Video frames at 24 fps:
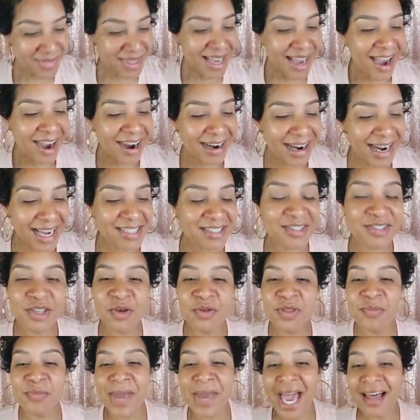All right, so
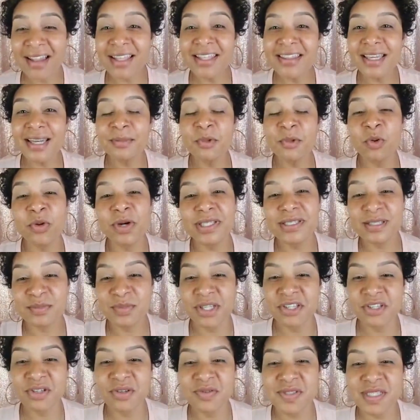the palette that I'm going to be
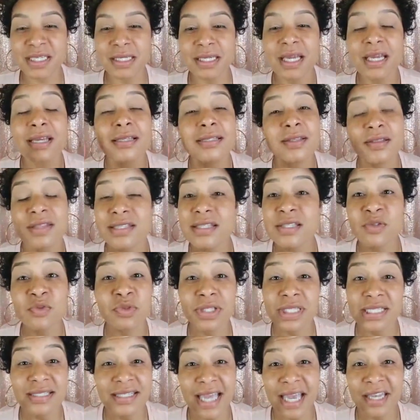using, so this is really
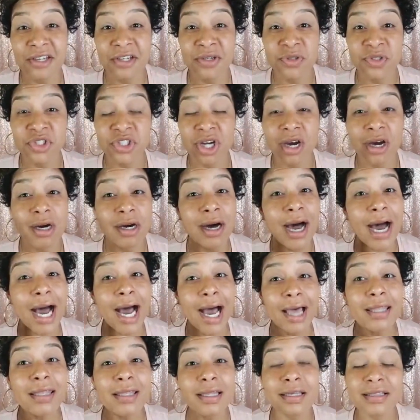sad news, y'all. I
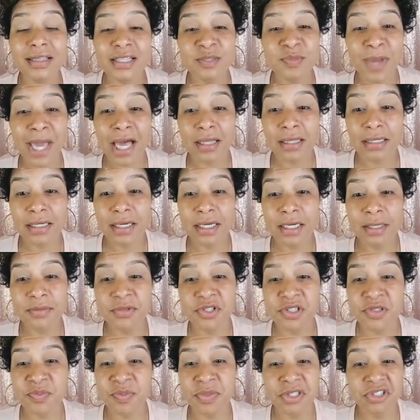looked this palette up
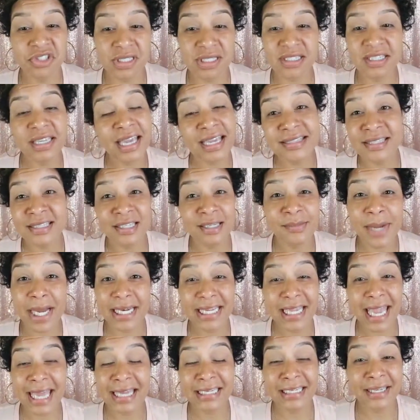just in case anybody
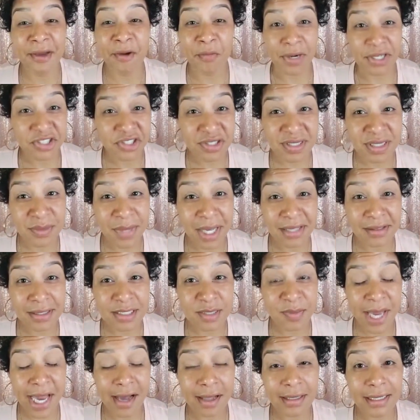had any questions about this
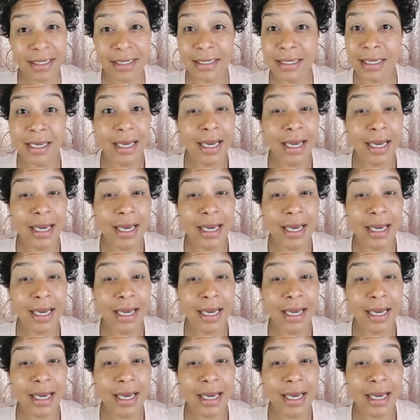palette.